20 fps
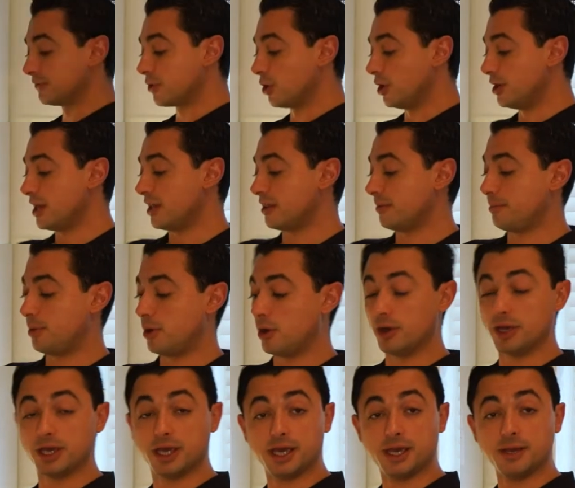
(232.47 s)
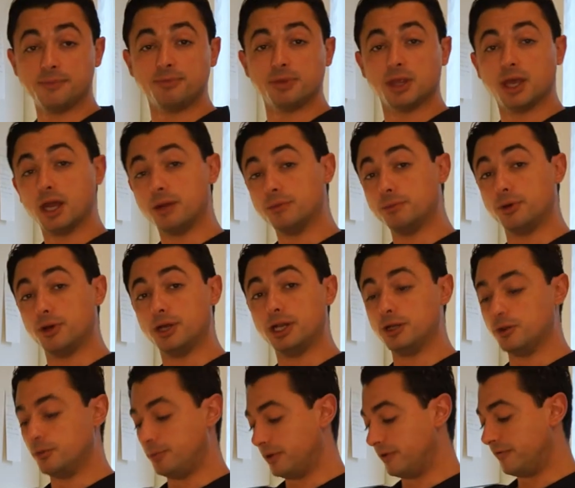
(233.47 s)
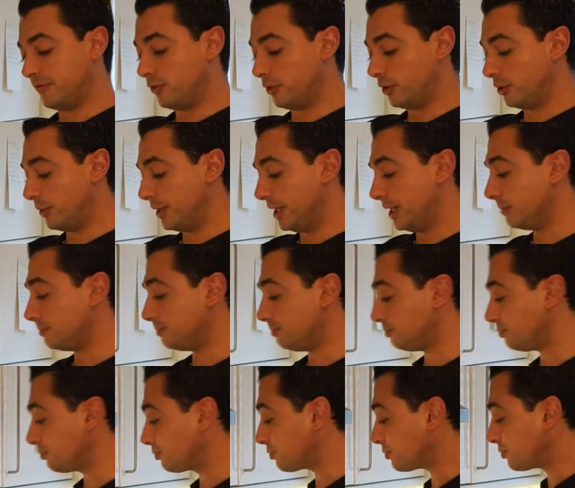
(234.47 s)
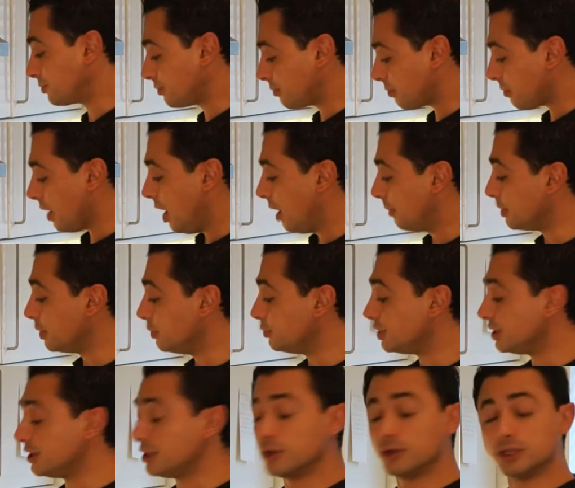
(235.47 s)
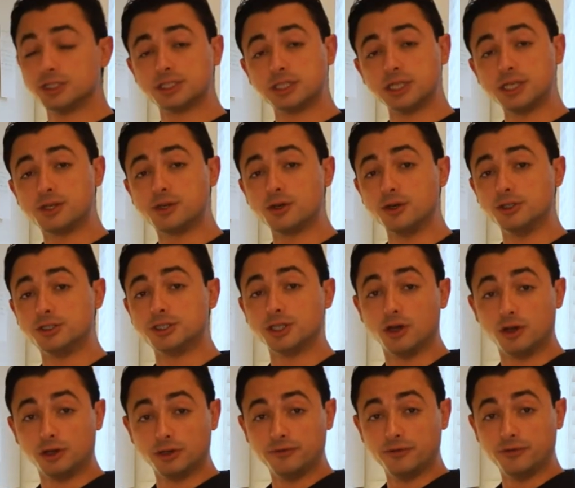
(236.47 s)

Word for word: got another pot here and put a little bit of oil in it I'm using the Honestly Good olive